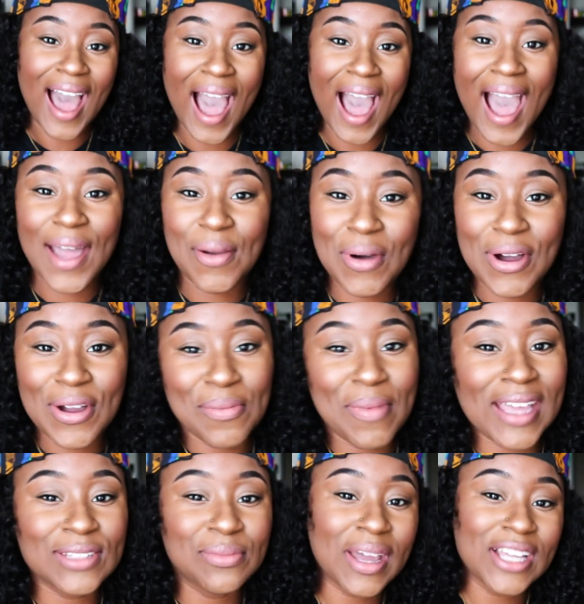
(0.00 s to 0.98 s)
Hi, welcome
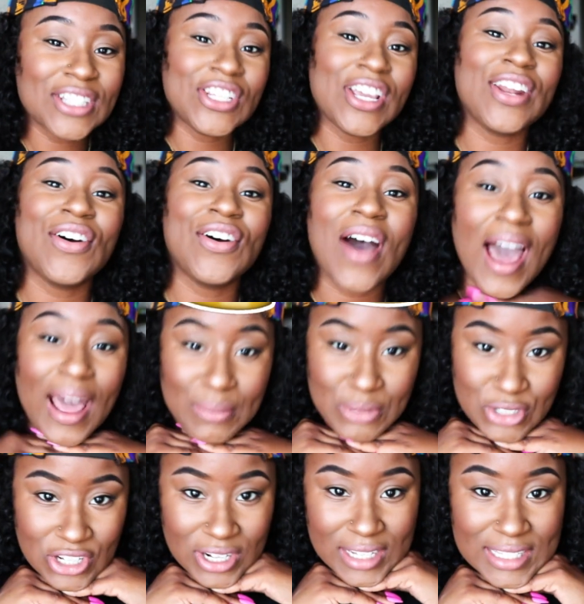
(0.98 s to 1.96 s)
back to my channel. I'm
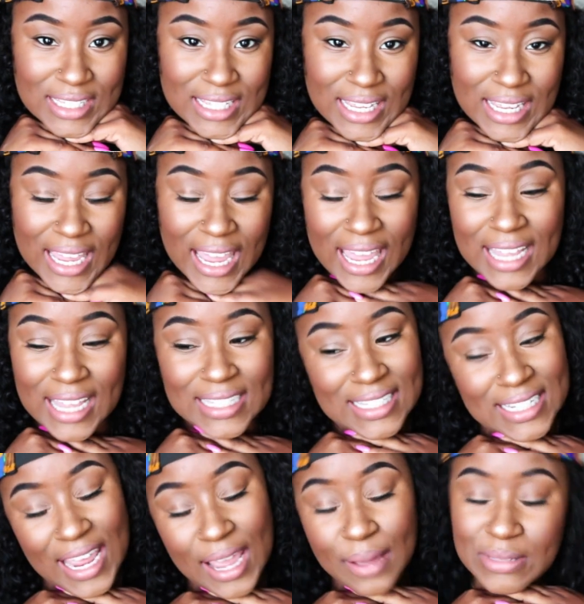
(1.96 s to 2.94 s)
Trinity, and
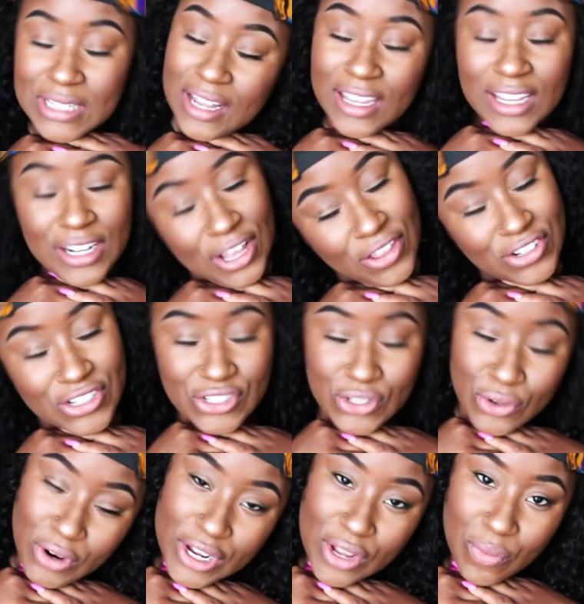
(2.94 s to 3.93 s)
today I'm telling another
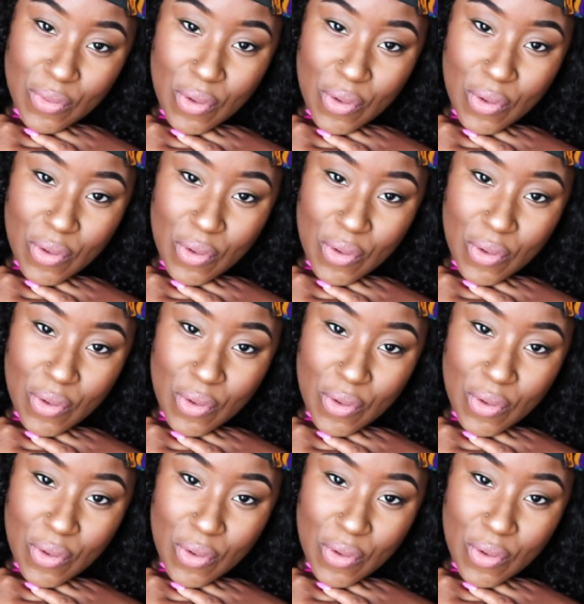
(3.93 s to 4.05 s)
story, of